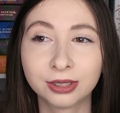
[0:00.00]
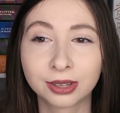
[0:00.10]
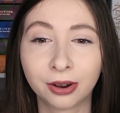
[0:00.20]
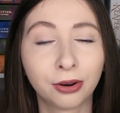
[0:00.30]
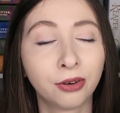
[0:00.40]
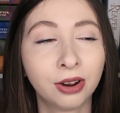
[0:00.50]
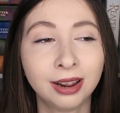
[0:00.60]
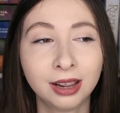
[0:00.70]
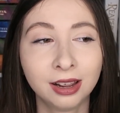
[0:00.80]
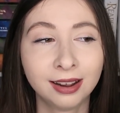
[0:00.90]
So
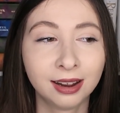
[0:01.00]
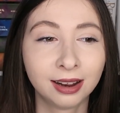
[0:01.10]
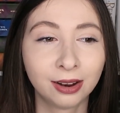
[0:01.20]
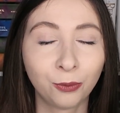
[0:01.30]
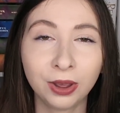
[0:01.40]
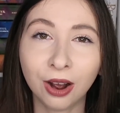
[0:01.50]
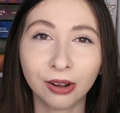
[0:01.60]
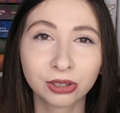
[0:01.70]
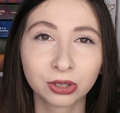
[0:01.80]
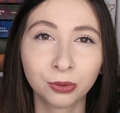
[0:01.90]
we
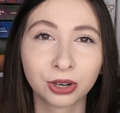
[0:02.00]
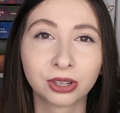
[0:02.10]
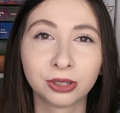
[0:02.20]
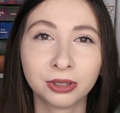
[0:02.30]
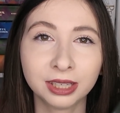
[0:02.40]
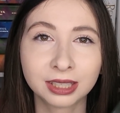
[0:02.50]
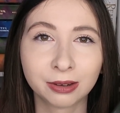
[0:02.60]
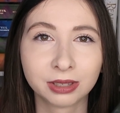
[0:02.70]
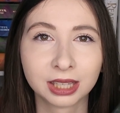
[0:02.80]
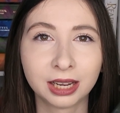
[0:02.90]
also were clueless.
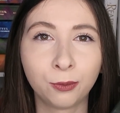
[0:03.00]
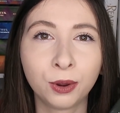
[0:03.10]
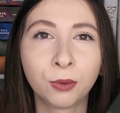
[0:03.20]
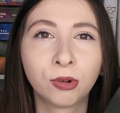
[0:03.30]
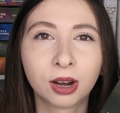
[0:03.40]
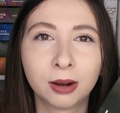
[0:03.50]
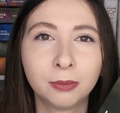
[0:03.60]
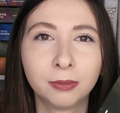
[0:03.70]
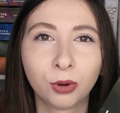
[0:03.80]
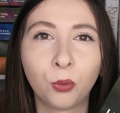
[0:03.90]
It was like we woke
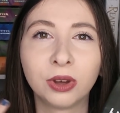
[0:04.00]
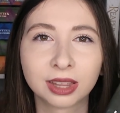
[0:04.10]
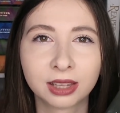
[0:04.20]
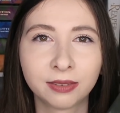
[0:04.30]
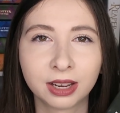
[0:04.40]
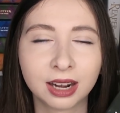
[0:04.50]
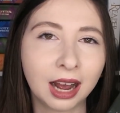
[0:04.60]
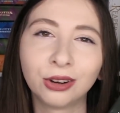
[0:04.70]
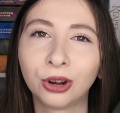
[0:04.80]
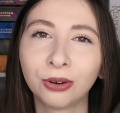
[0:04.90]
up with Olivia
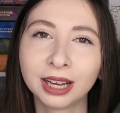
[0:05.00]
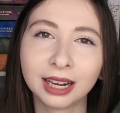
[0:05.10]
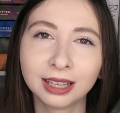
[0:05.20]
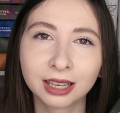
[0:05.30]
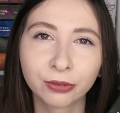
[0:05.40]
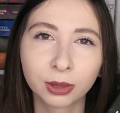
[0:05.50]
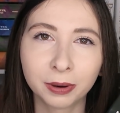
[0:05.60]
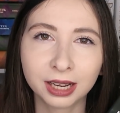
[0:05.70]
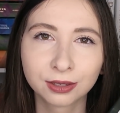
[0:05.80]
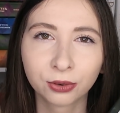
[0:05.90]
not knowing anything for the
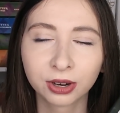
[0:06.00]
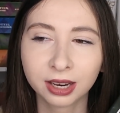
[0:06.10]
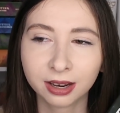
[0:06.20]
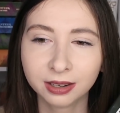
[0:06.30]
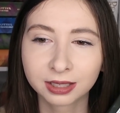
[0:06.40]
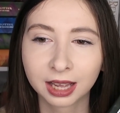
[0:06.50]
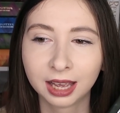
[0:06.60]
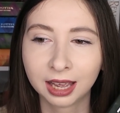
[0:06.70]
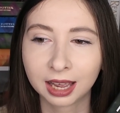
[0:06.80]
past 4 years.